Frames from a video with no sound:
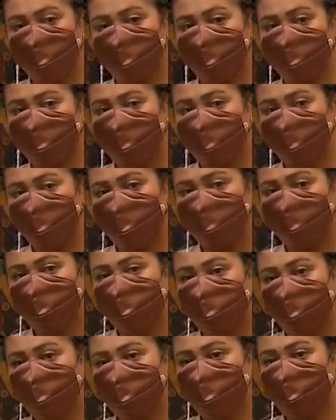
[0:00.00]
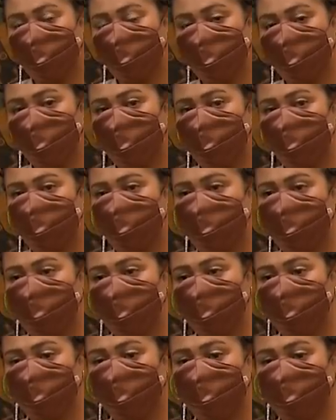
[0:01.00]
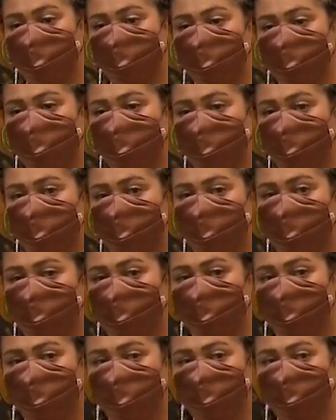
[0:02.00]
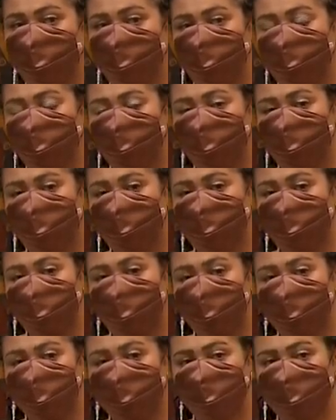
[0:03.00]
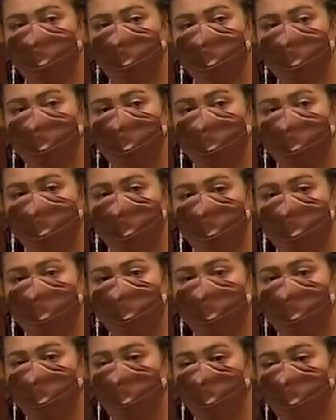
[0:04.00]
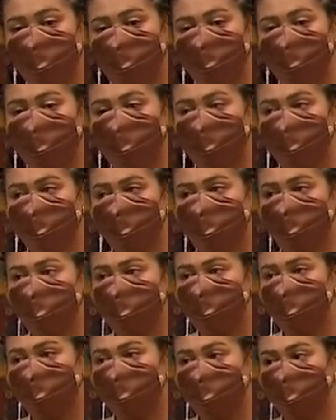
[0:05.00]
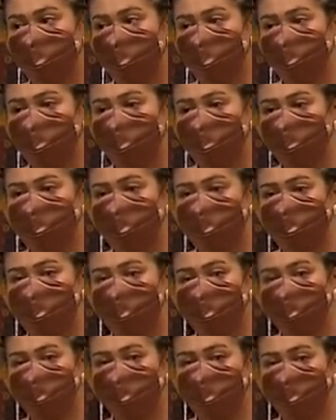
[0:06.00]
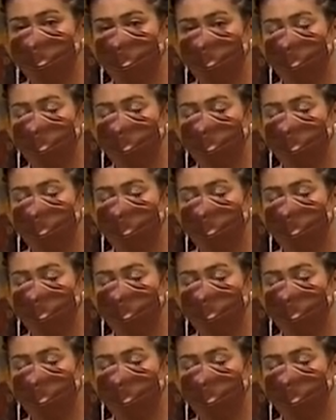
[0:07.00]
(not speaking)